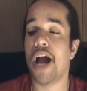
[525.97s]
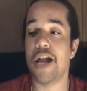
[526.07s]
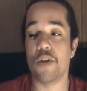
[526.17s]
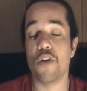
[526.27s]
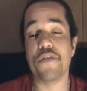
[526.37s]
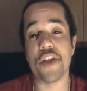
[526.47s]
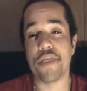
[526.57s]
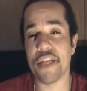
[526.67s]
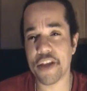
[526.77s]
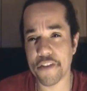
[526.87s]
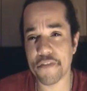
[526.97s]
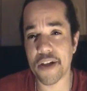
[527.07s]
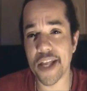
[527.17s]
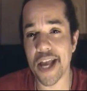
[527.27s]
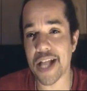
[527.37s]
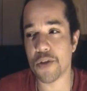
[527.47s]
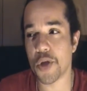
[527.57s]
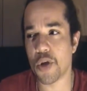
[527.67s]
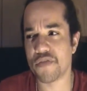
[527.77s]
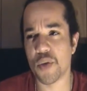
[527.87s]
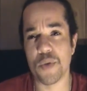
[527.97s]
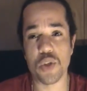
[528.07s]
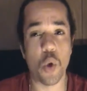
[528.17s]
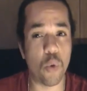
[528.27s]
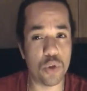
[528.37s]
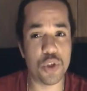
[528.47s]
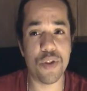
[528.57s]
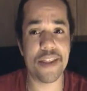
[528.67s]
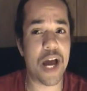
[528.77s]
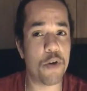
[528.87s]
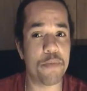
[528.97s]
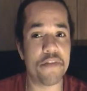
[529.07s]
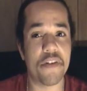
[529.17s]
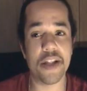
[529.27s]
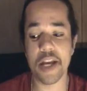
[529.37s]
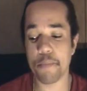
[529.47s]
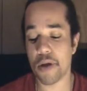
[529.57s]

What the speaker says: I don't know if you think you're funny. I don't know if someone told you that that would be funny,